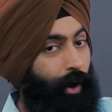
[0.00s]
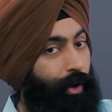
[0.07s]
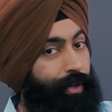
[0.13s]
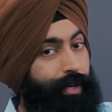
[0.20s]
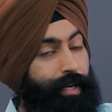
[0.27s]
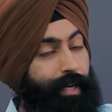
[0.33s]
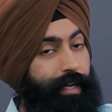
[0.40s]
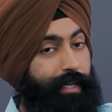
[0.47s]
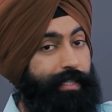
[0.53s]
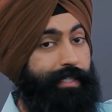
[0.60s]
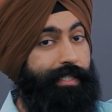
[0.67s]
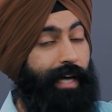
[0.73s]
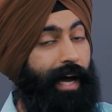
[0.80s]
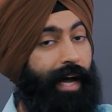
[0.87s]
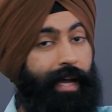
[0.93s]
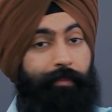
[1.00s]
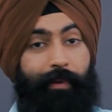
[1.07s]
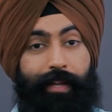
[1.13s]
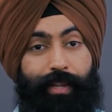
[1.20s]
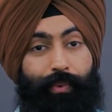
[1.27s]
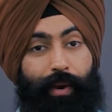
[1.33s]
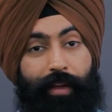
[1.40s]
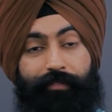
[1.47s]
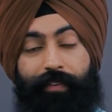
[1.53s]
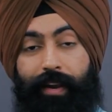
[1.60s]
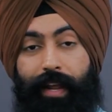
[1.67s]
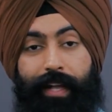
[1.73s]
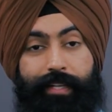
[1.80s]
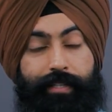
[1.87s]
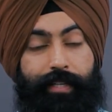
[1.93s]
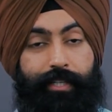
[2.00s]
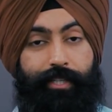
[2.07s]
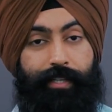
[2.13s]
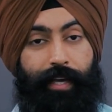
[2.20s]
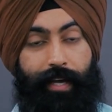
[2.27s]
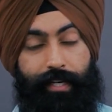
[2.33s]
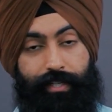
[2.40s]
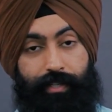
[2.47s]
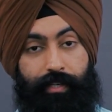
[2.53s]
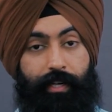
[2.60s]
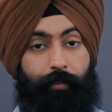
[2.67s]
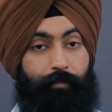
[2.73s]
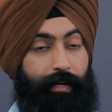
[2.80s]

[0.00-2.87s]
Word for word: All you need is time and the right financial education.